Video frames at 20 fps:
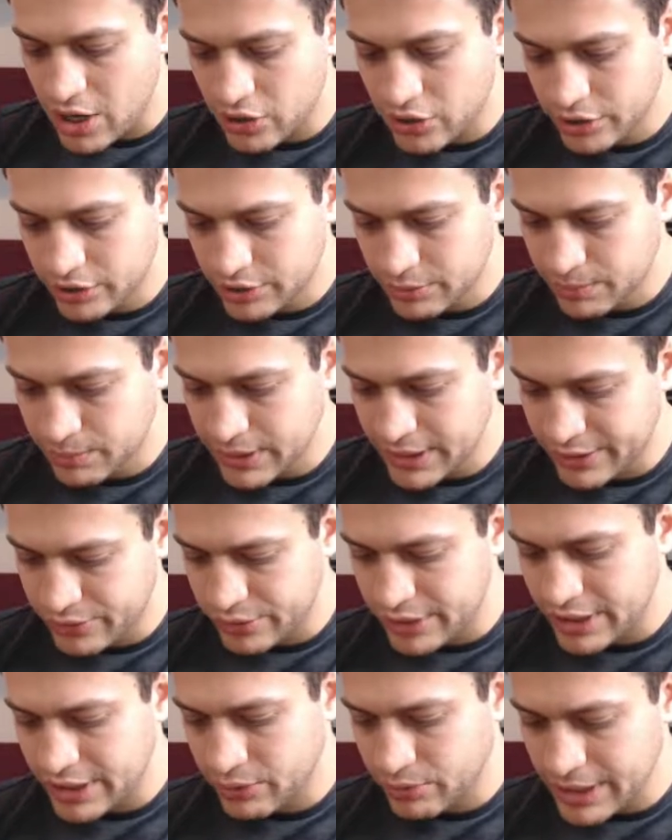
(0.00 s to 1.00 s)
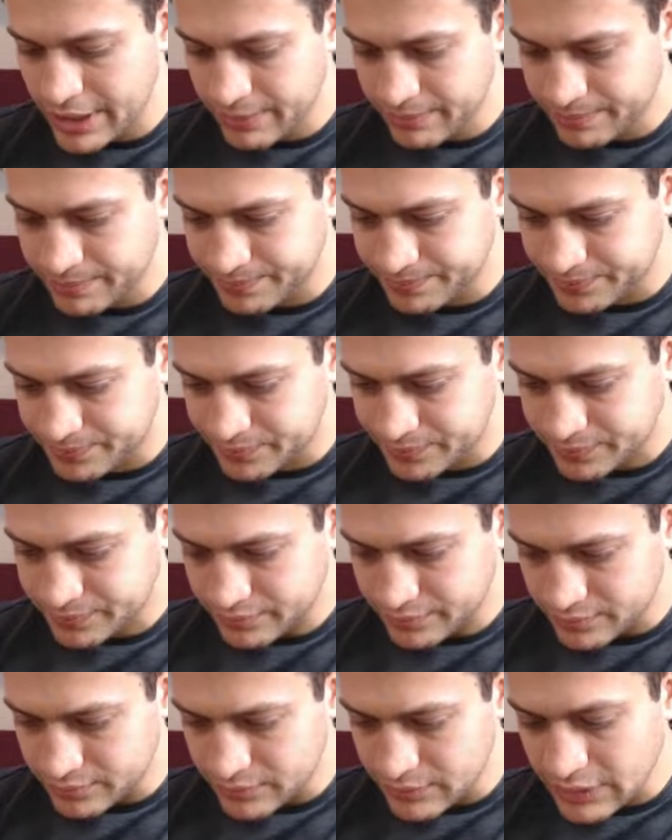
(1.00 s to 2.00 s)
going to play it right away.
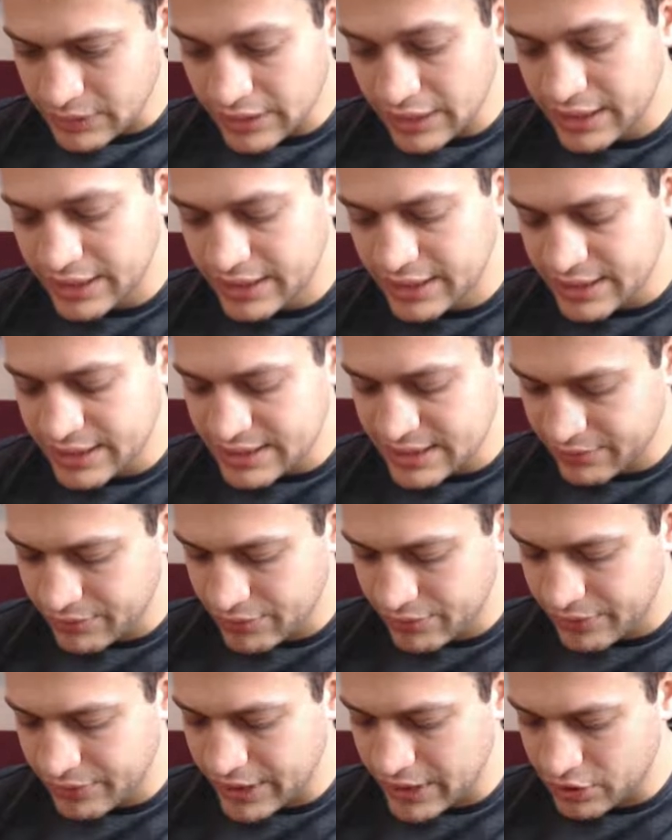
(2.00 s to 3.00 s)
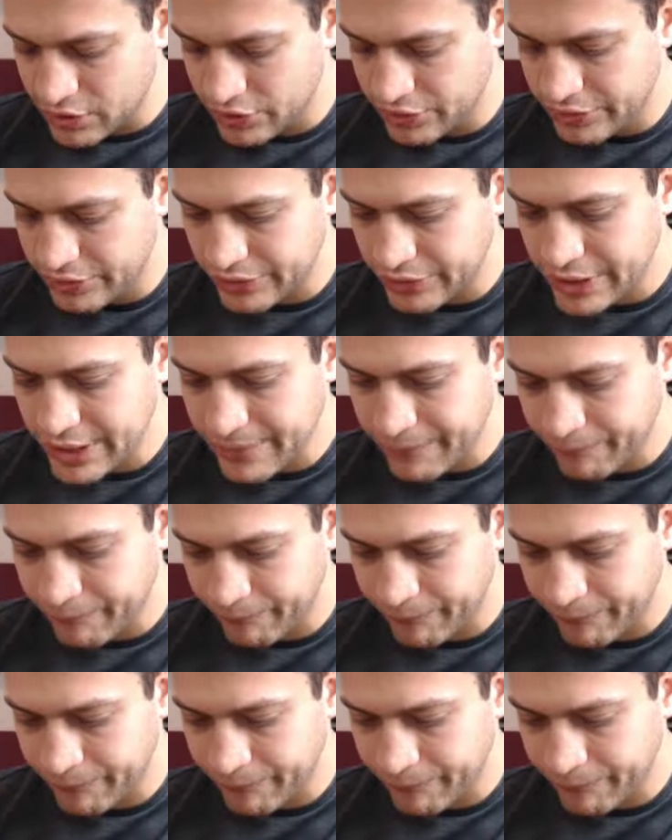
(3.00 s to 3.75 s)
He does have a Valkyrie, okay.